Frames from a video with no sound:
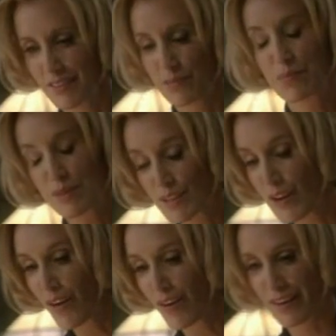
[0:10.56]

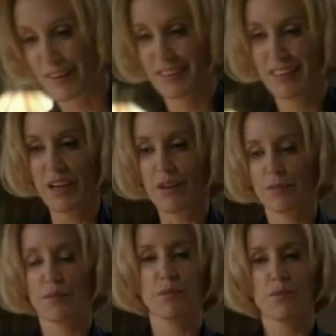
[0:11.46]
bizarre.
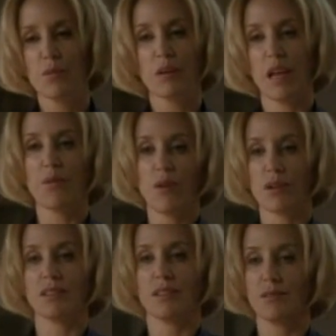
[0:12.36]
From the moment I
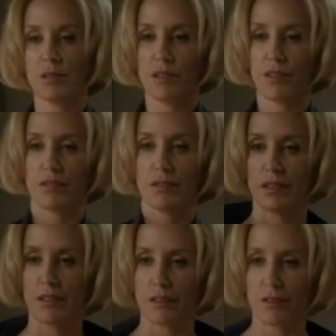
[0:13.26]
walked in with
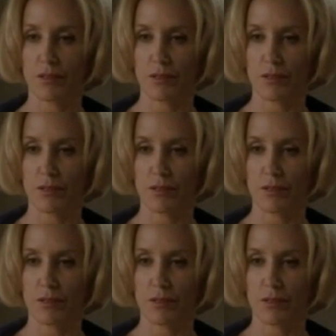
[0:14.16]
the